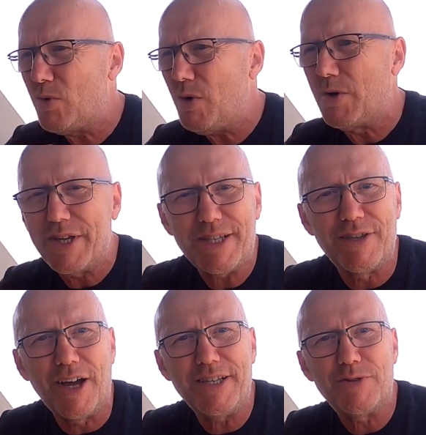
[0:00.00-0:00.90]
this, wow,
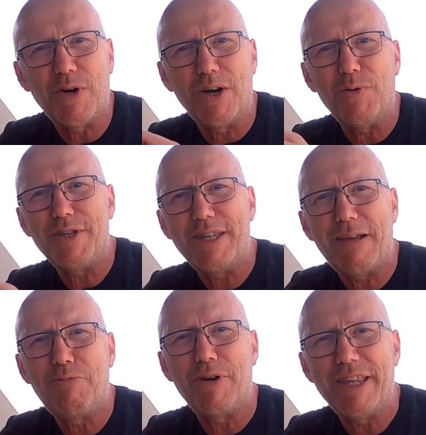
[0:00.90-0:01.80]
that's nice, what did
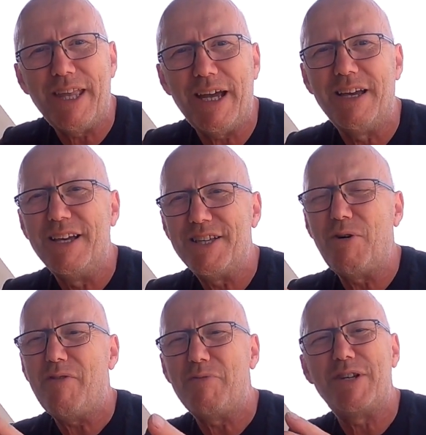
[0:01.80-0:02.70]
they put in there?
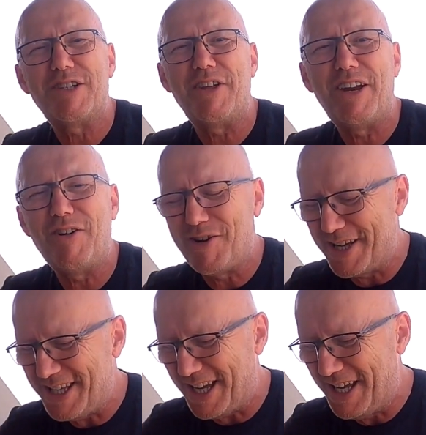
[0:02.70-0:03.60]
So everybody's got their own
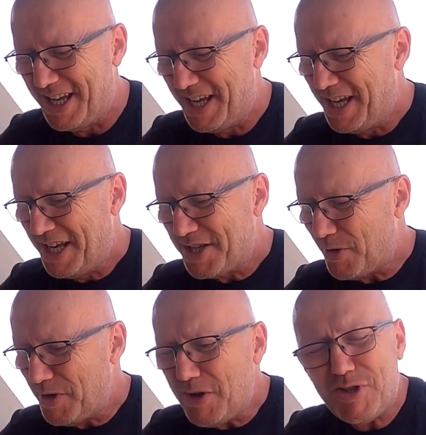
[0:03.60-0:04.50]
idea.
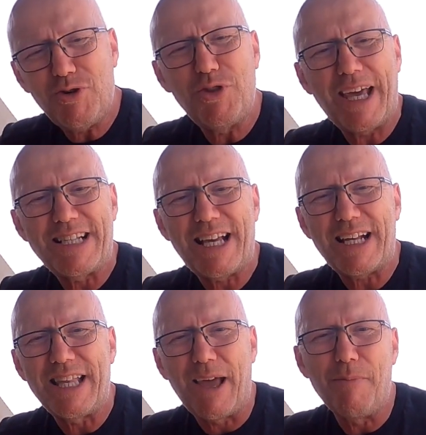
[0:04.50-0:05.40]
So I'm not sure the
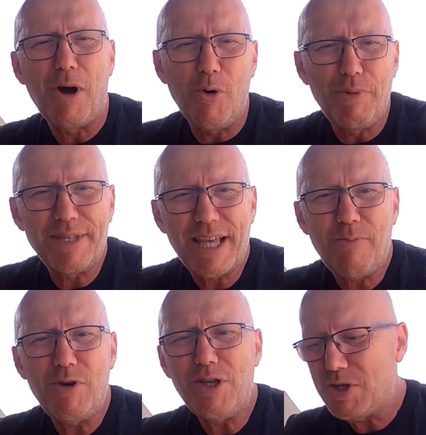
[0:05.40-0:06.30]
exact name. Open
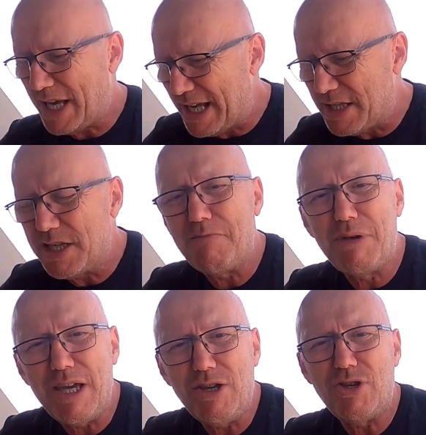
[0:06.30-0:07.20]
sandwich, take it to the
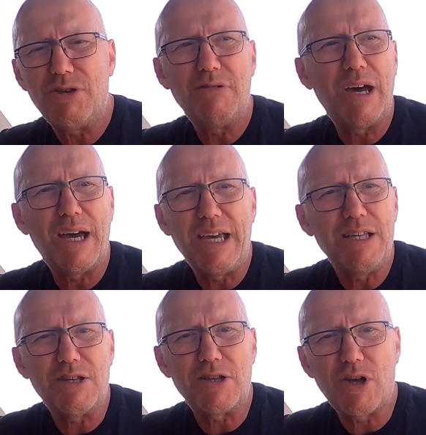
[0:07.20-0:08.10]
beach,
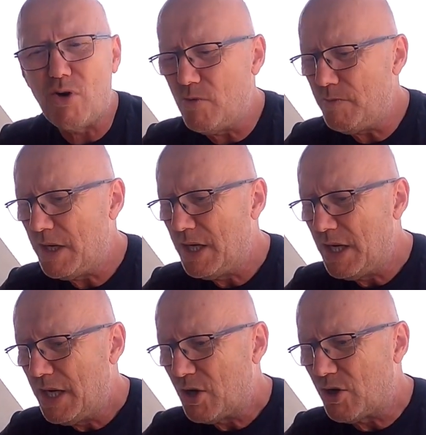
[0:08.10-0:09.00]
eat it at home.
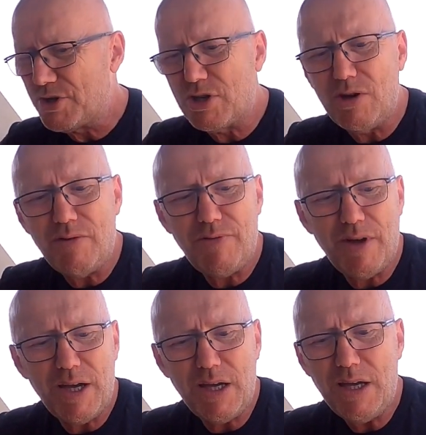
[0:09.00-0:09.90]

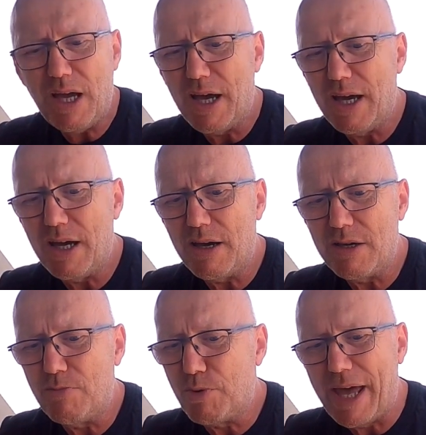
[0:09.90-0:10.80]
Conserva,
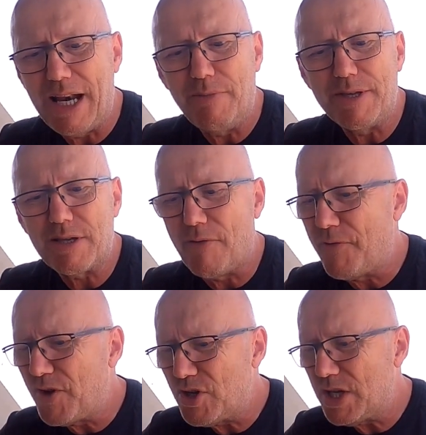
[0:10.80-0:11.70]
you put elements of
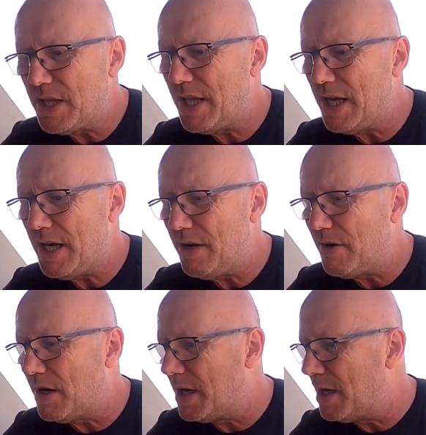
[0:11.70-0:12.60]
fish in there.